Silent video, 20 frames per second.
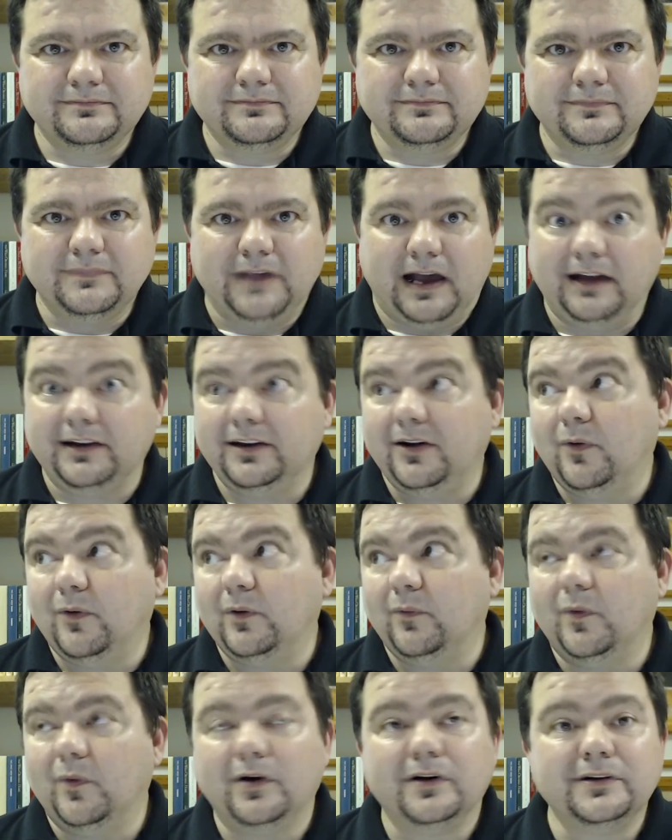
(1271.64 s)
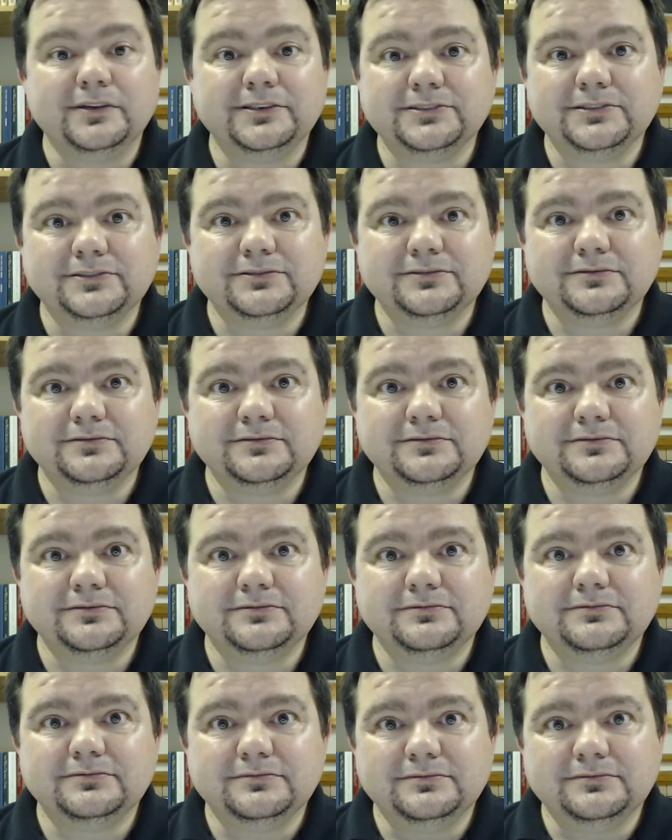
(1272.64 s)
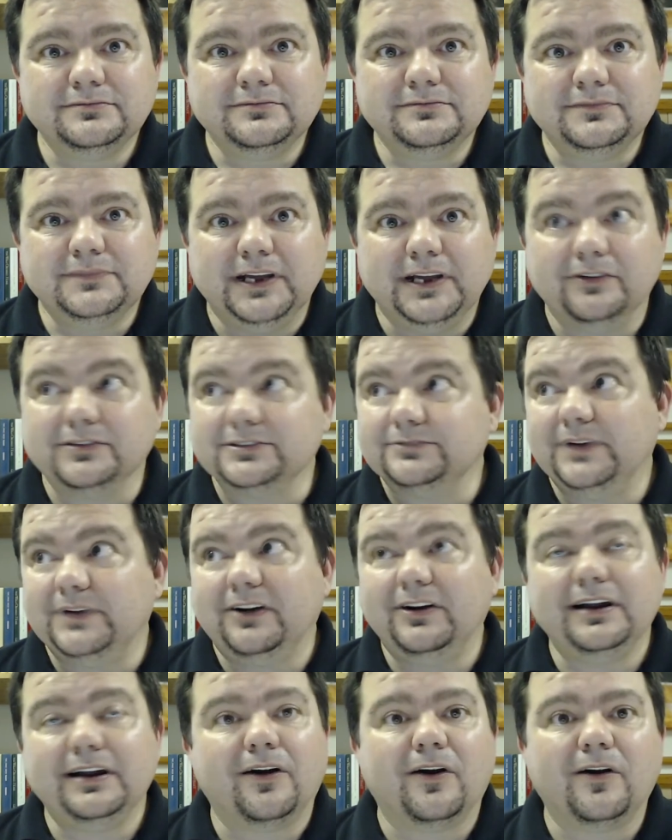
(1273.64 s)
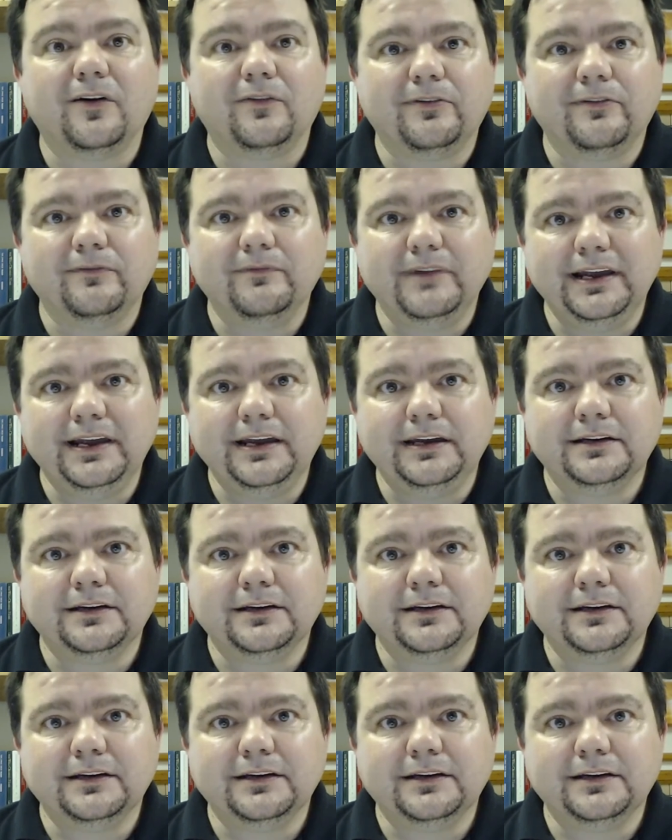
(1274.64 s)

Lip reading: I know it was. It was very hard for me.